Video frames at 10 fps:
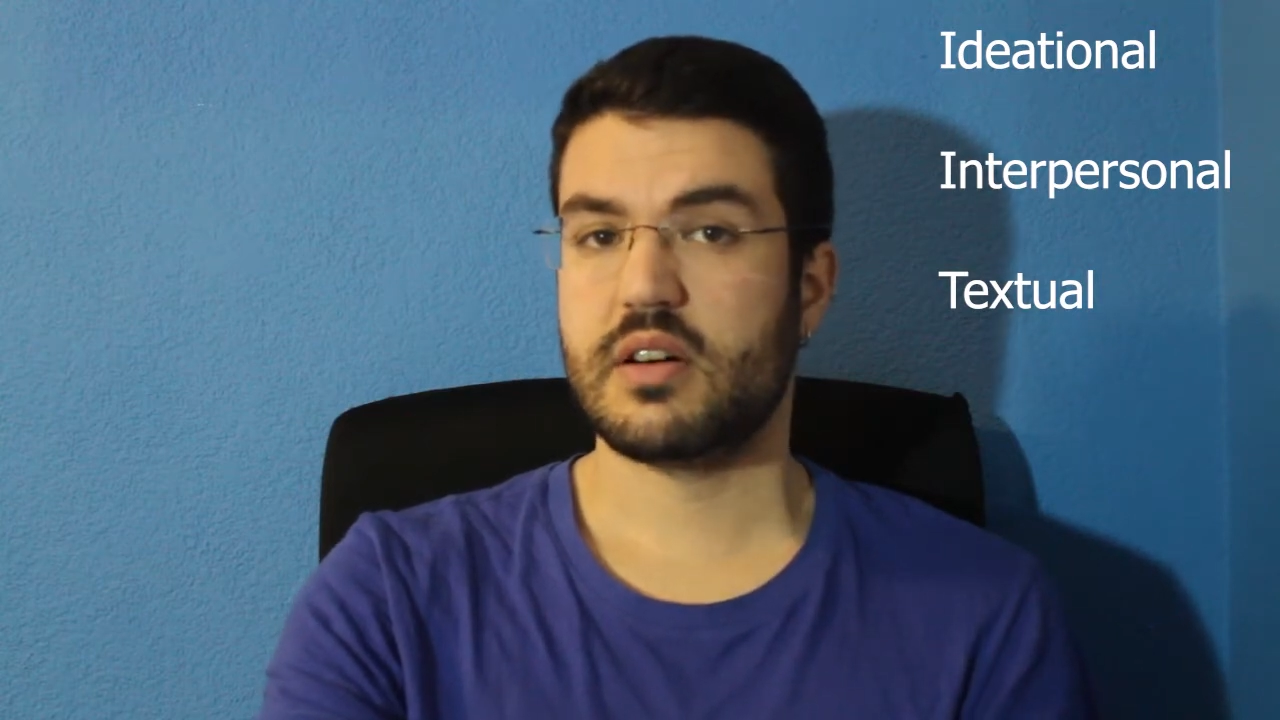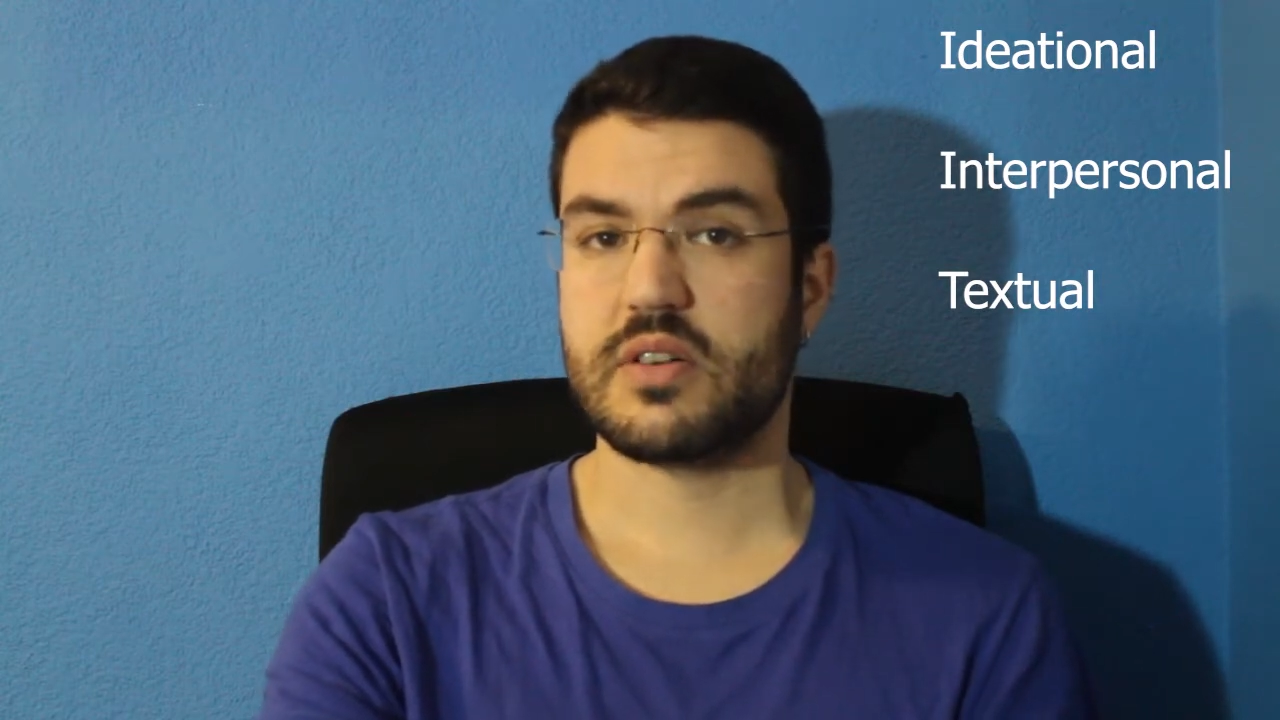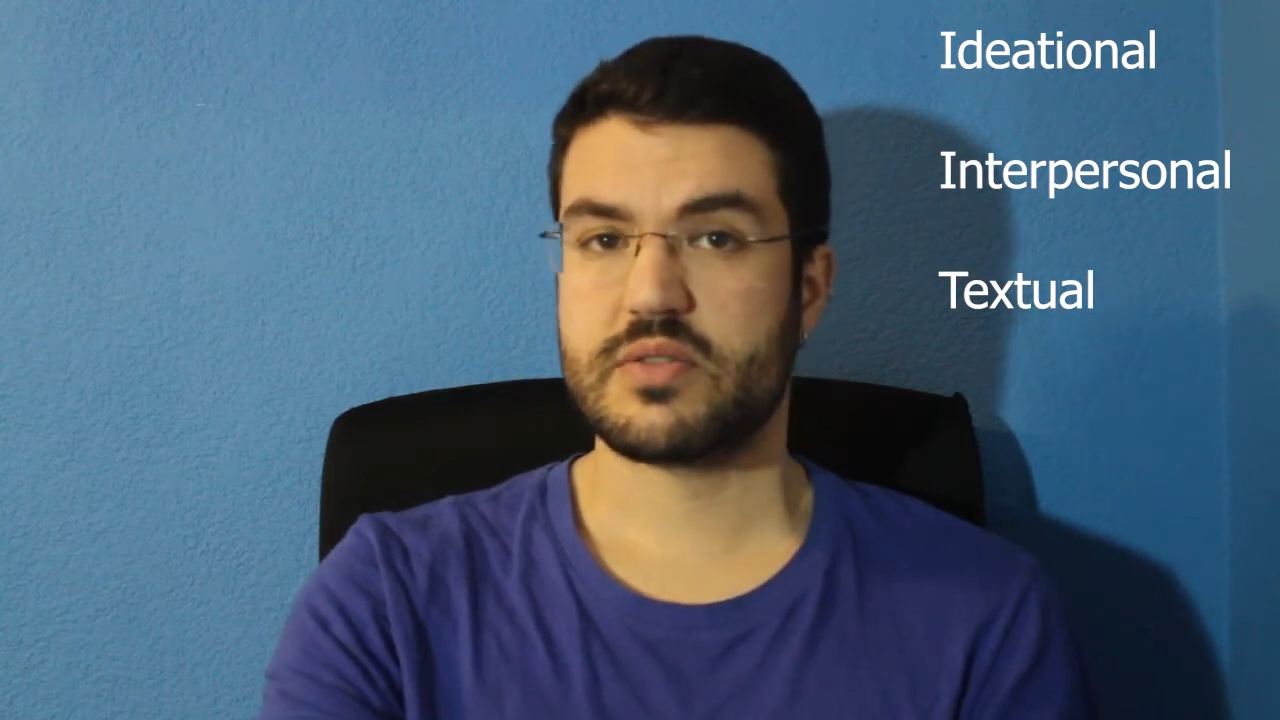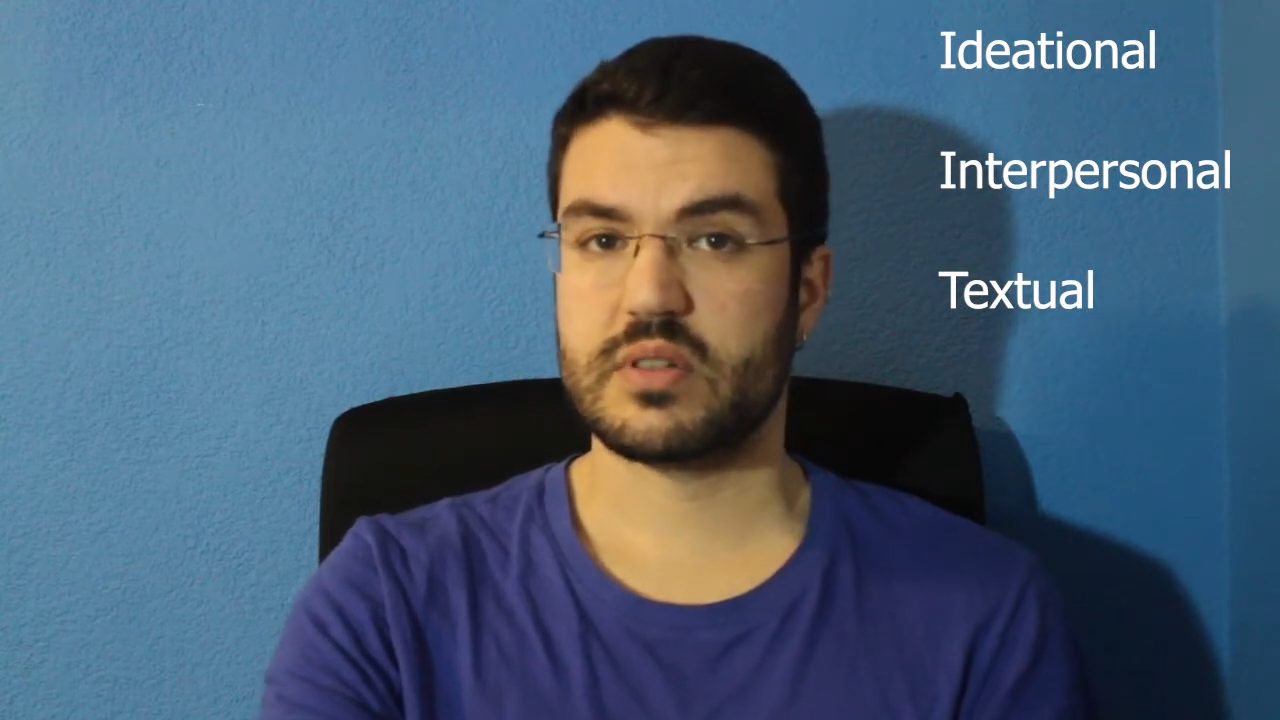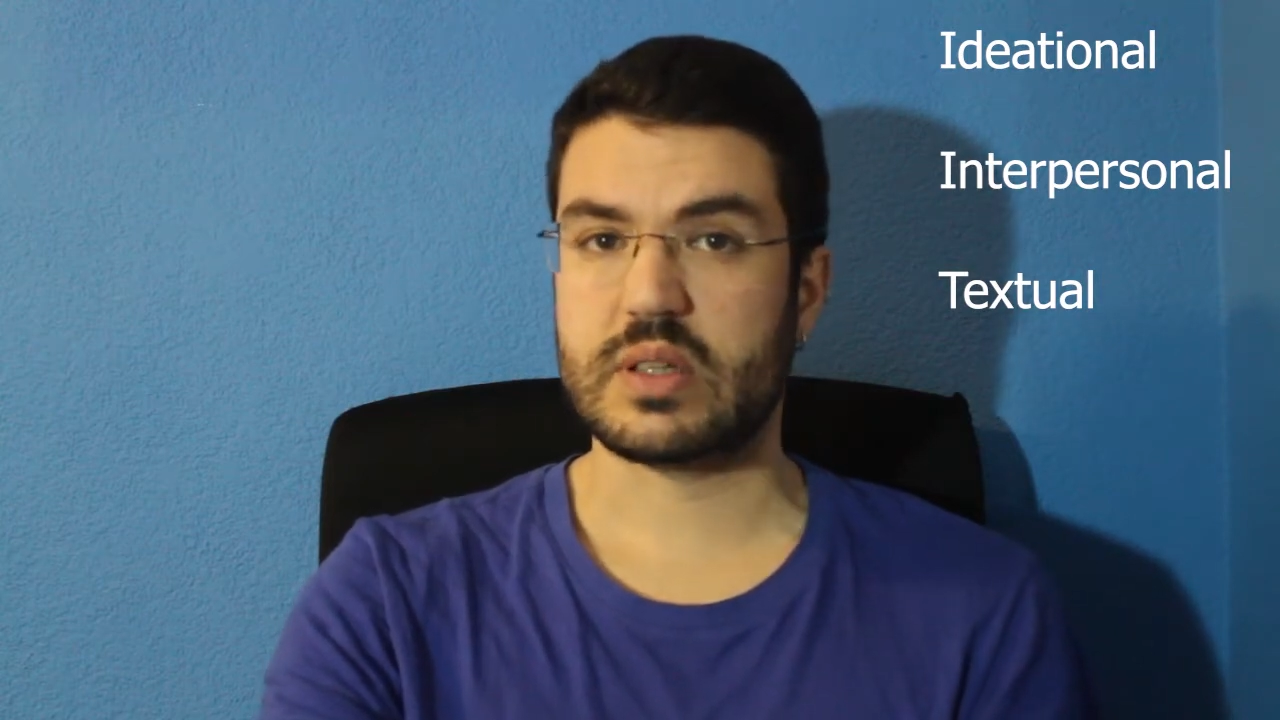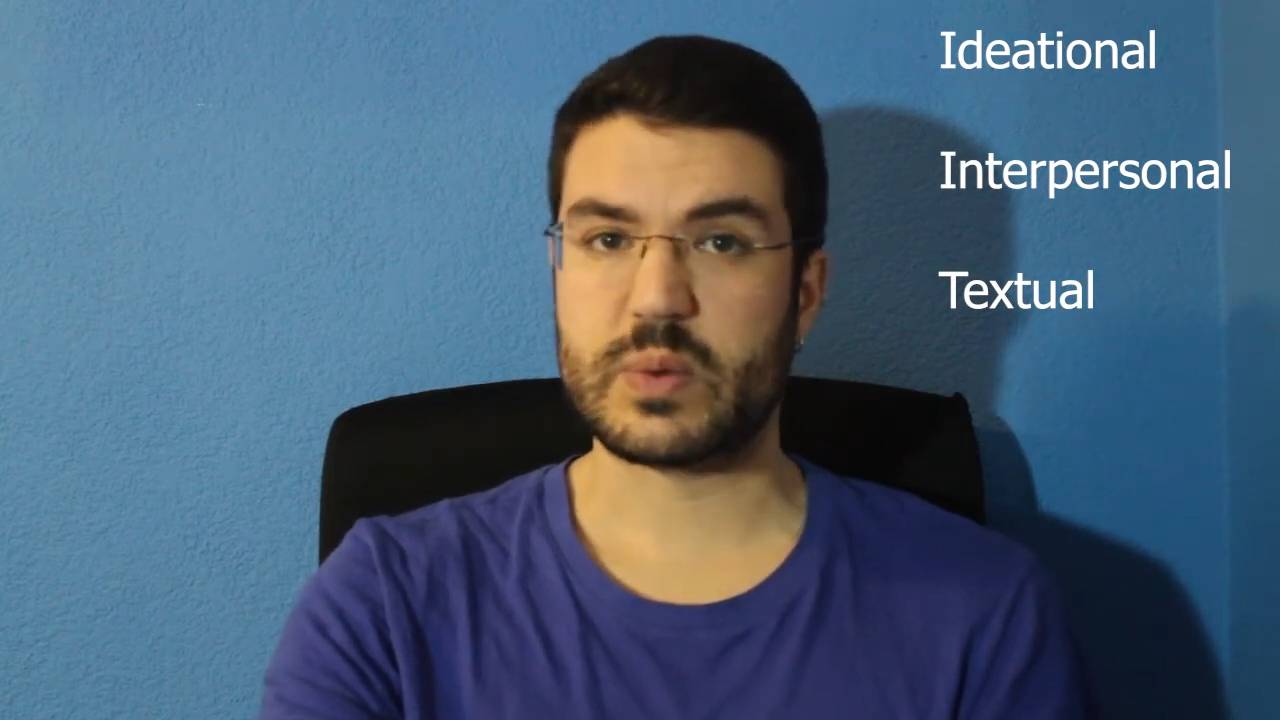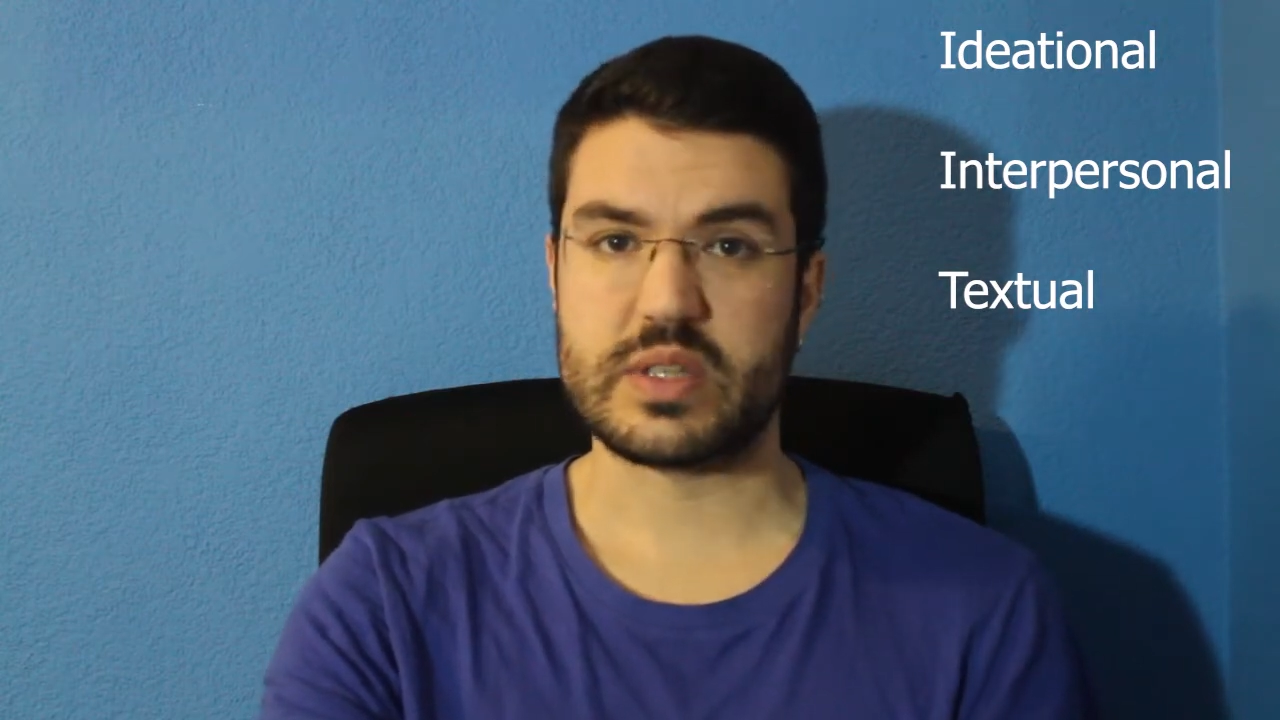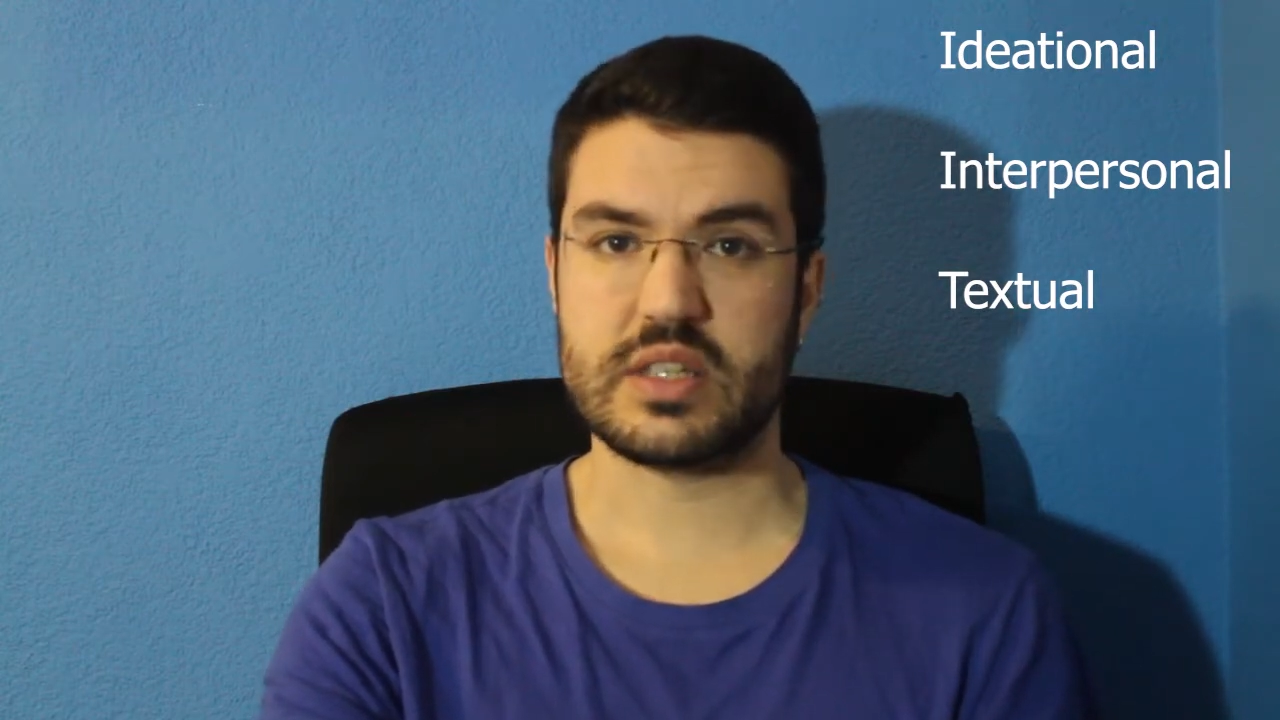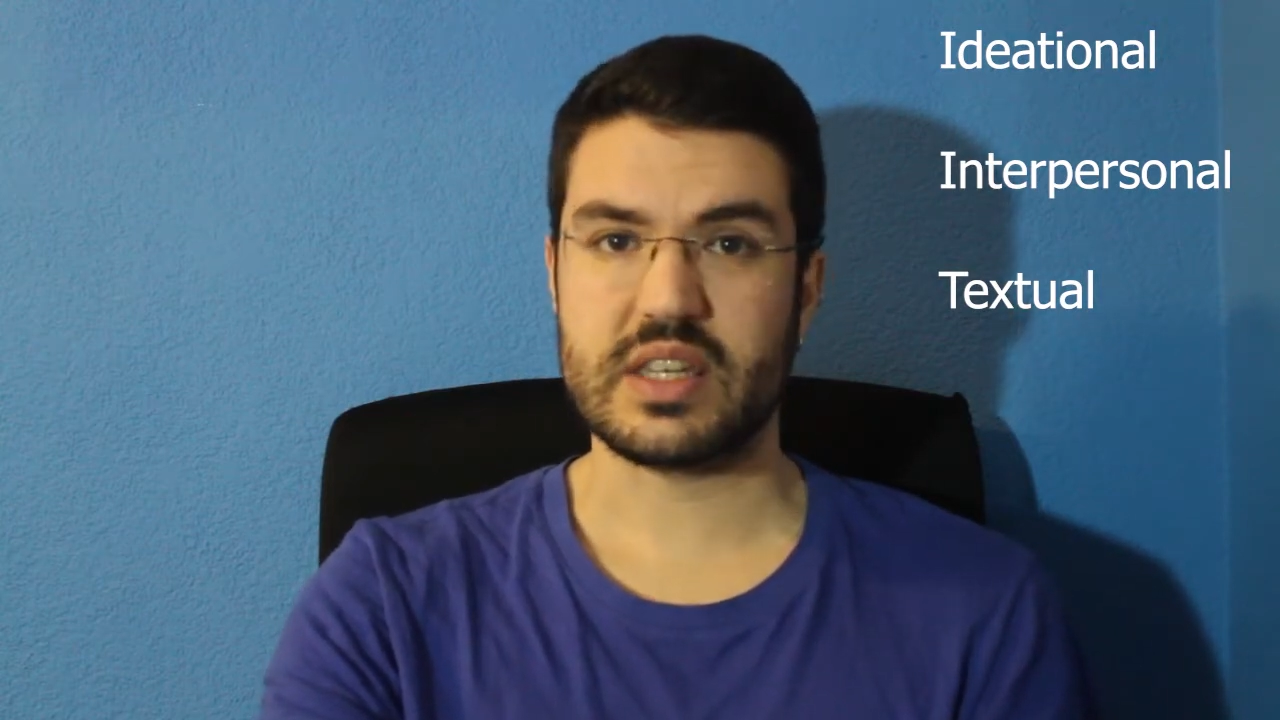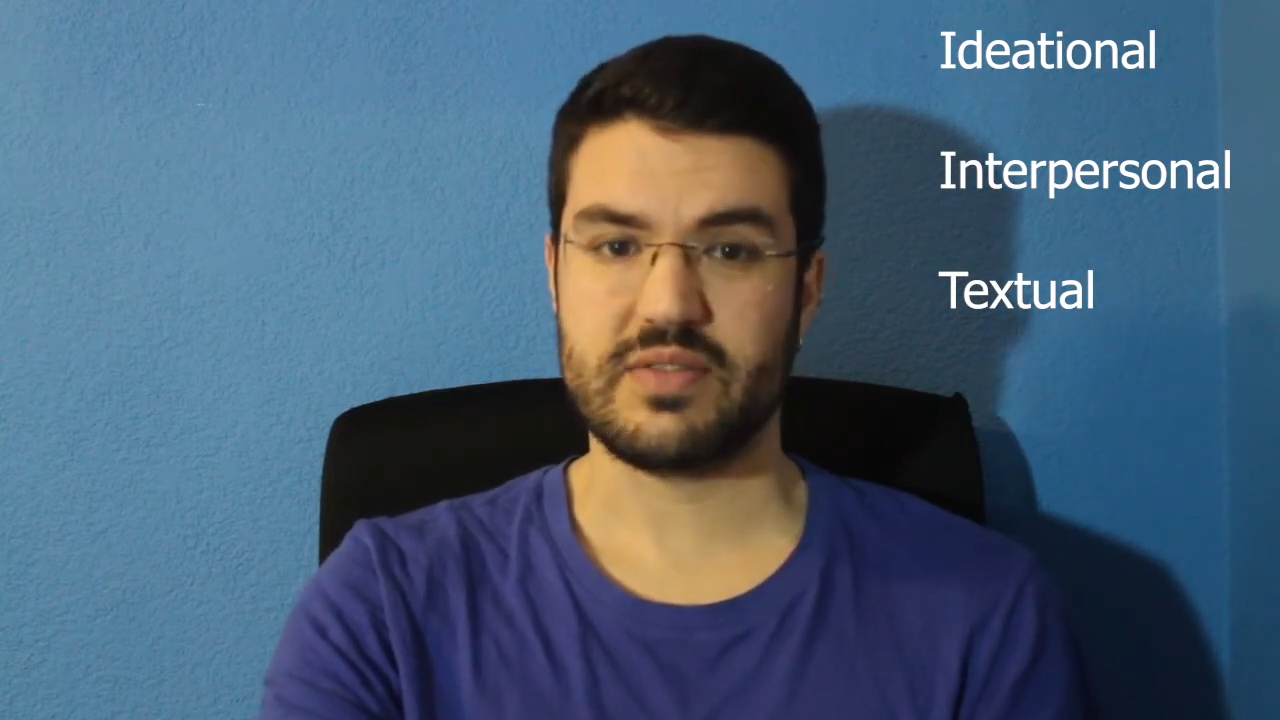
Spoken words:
other linguistic